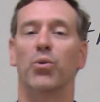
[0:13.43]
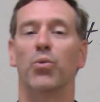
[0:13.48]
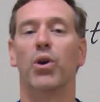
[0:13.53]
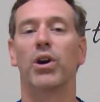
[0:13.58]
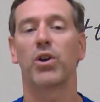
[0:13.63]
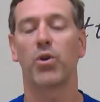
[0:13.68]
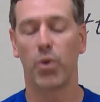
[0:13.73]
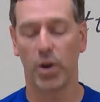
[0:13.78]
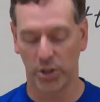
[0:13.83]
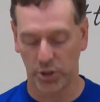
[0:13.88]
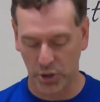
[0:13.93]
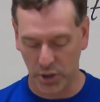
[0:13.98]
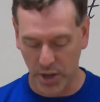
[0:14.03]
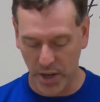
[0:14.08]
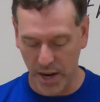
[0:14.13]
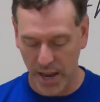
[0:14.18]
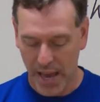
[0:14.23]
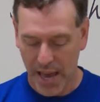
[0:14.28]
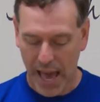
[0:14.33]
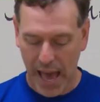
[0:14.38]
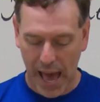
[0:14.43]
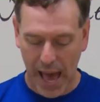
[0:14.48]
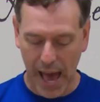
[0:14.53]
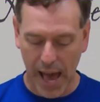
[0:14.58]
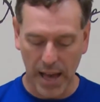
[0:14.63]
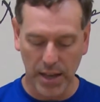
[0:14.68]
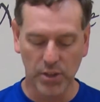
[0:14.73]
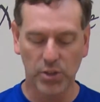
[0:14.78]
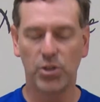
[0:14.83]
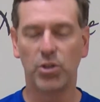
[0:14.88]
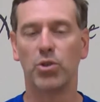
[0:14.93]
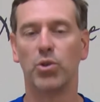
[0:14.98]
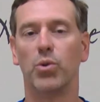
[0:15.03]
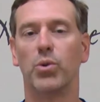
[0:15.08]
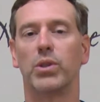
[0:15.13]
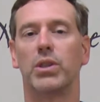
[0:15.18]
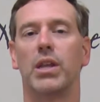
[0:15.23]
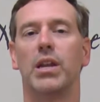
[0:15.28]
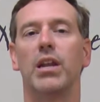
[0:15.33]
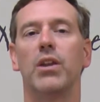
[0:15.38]
One question has to do
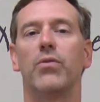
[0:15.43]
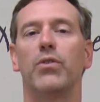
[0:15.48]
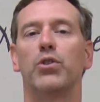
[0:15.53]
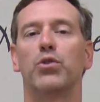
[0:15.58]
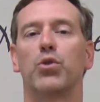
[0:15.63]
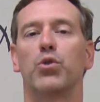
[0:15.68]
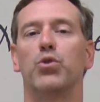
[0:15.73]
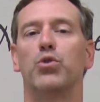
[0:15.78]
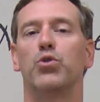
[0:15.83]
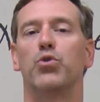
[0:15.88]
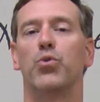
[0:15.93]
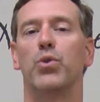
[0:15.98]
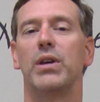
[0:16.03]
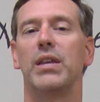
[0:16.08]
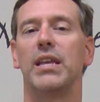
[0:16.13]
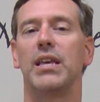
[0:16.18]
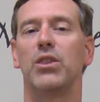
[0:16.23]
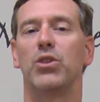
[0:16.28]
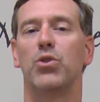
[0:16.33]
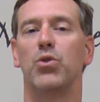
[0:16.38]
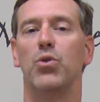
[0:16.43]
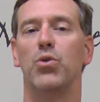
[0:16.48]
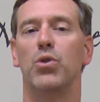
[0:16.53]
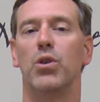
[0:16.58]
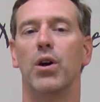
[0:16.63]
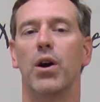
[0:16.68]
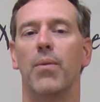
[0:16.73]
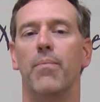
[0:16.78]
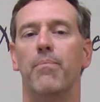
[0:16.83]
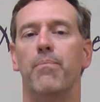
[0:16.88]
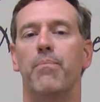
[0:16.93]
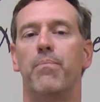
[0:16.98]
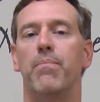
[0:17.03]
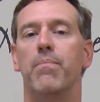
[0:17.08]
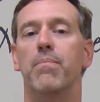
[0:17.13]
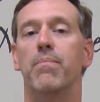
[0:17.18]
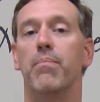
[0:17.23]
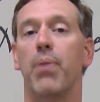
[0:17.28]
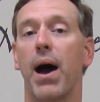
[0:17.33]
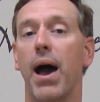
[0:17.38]
with an individual who's reading through the
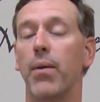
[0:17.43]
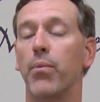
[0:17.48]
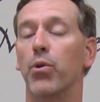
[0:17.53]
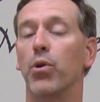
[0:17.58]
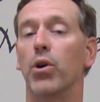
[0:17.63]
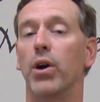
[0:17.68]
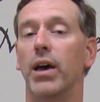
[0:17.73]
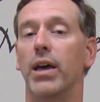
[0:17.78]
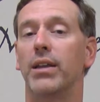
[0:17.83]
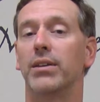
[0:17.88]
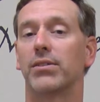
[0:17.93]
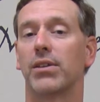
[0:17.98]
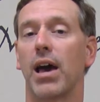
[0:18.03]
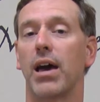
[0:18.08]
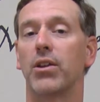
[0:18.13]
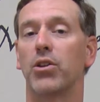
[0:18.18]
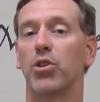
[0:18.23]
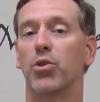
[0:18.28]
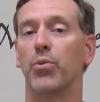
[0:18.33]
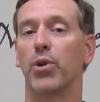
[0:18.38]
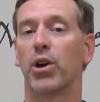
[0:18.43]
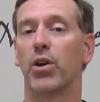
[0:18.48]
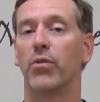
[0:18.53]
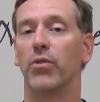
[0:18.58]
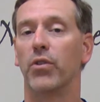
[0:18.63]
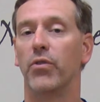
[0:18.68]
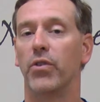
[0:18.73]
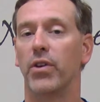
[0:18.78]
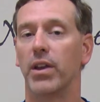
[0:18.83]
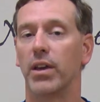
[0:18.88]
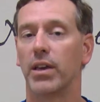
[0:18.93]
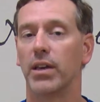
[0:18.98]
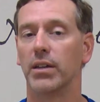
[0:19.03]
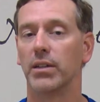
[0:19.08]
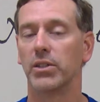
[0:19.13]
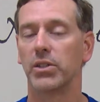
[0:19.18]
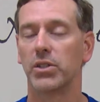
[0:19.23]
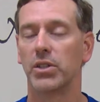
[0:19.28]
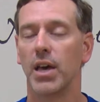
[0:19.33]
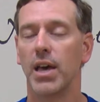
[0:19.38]
Bible and has gotten to the book of
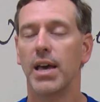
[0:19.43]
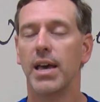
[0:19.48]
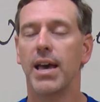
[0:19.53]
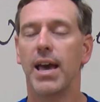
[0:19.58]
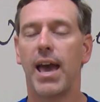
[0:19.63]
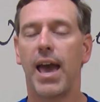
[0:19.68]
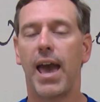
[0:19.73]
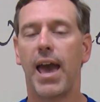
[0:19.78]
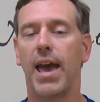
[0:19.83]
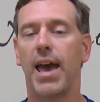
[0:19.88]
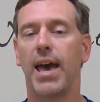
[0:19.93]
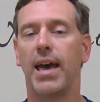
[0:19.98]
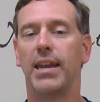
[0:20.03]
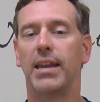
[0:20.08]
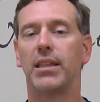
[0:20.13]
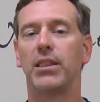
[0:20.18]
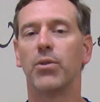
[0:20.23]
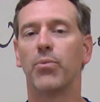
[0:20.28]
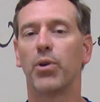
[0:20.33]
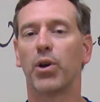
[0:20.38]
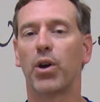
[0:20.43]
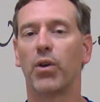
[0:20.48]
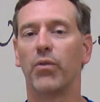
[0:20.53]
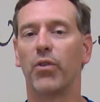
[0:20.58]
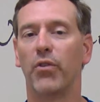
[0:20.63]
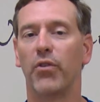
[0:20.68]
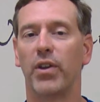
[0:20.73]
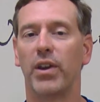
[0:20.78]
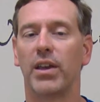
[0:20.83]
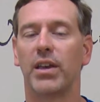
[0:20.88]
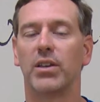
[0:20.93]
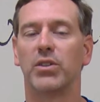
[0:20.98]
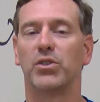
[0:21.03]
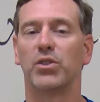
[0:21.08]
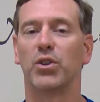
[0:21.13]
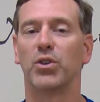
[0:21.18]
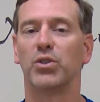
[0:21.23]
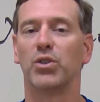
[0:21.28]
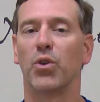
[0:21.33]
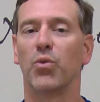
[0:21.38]
Leviticus. And in the book of Leviticus,
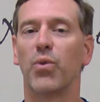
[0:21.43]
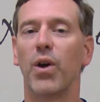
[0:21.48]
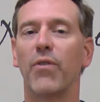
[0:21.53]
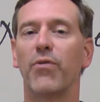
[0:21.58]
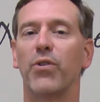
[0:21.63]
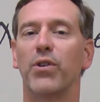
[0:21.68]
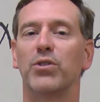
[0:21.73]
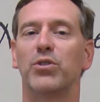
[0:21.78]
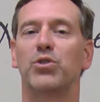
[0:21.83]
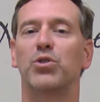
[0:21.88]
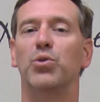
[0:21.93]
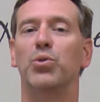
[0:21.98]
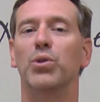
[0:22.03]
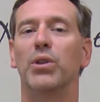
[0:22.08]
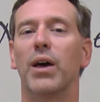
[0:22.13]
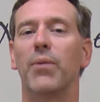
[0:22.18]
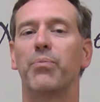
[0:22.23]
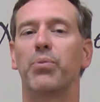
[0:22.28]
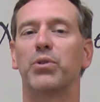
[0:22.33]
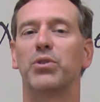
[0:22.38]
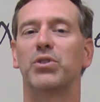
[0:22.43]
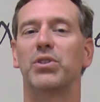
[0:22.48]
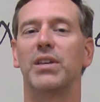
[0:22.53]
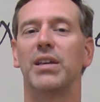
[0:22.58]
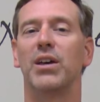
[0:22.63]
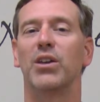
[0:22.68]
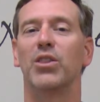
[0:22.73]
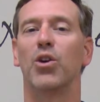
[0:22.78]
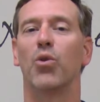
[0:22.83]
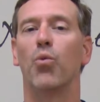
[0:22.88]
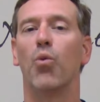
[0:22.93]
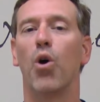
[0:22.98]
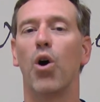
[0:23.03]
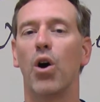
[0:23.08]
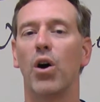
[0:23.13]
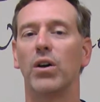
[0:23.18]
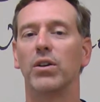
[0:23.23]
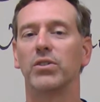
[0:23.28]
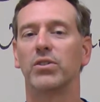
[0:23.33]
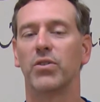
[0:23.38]
there's a reference to leprosy on the
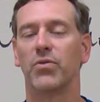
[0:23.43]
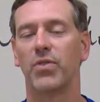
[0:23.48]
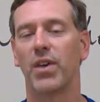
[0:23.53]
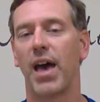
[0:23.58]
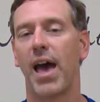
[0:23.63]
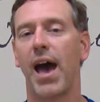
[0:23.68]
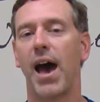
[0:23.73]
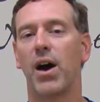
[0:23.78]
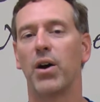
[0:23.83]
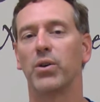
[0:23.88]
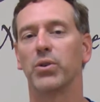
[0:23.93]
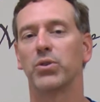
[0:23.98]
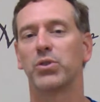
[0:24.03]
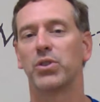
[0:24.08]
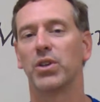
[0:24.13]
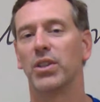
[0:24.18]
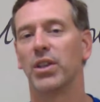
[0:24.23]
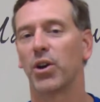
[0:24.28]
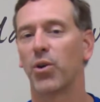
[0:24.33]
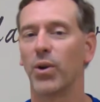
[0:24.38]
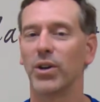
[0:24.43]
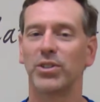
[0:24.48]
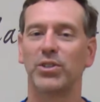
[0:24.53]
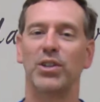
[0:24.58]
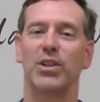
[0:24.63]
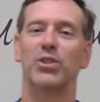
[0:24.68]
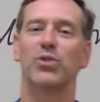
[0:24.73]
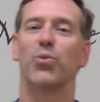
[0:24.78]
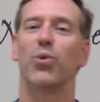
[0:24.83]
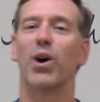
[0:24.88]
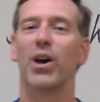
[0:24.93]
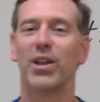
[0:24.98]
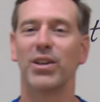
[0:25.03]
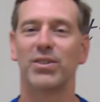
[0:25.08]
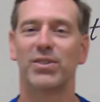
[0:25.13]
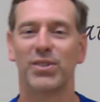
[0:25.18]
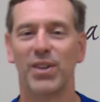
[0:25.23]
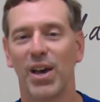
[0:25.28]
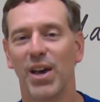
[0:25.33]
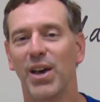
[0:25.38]
walls of the house. And the question is,
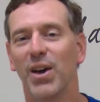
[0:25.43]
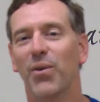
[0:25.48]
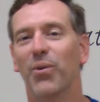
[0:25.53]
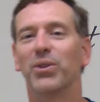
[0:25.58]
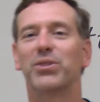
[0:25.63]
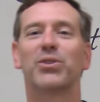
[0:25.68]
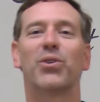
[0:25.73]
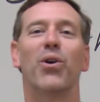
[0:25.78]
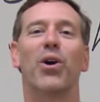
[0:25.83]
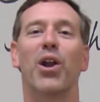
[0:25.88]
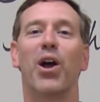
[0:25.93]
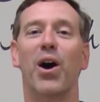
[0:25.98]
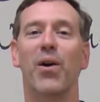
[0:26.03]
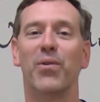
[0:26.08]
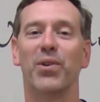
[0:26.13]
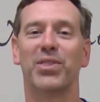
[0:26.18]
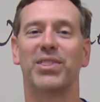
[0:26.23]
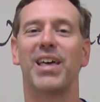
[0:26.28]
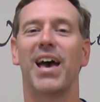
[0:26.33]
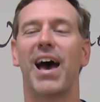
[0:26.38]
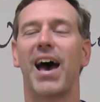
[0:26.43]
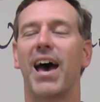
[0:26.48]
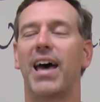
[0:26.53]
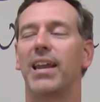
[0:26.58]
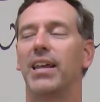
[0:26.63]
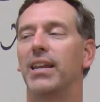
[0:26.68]
what's going on with that?